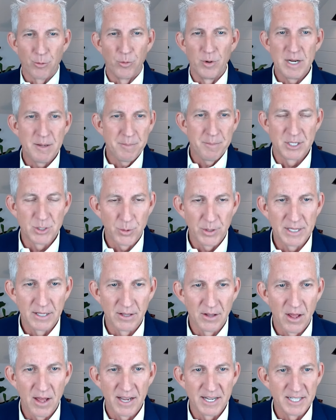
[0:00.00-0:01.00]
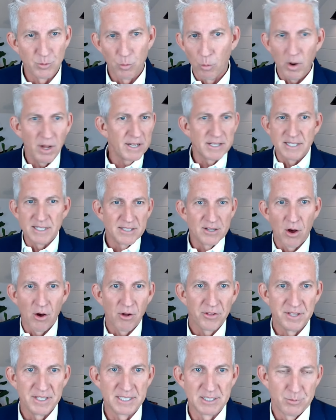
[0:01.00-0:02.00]
read between the lines. What does
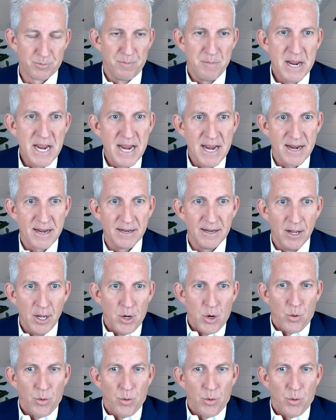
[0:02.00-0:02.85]
all this mean?